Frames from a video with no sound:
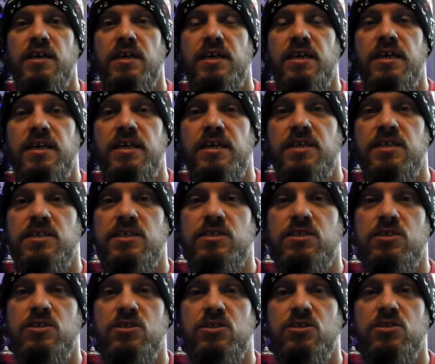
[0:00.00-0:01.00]
is
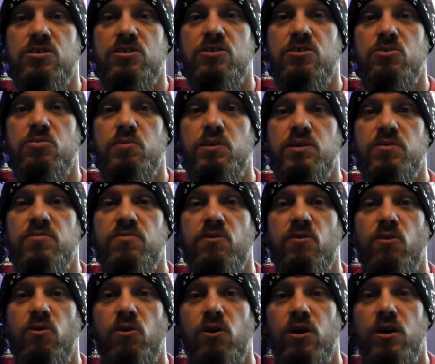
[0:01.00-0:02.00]
just too big
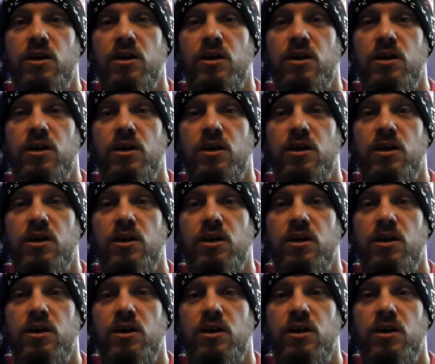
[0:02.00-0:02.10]
for,